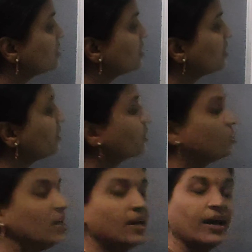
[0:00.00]
to enter into
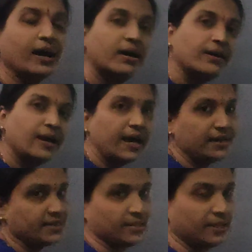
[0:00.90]
the
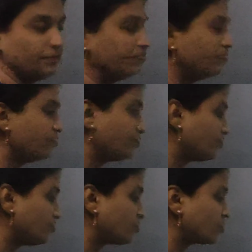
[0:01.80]
egg cell.
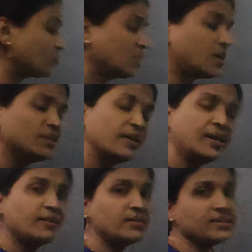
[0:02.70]

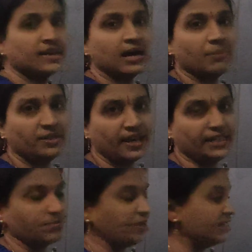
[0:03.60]
There the syngamy
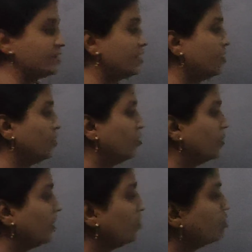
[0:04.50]
takes place.
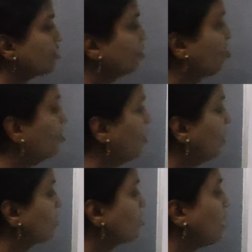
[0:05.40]
Okay, so
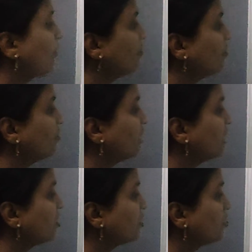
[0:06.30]
after
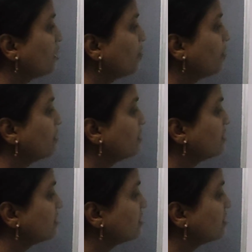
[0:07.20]
fertilization, what happens? This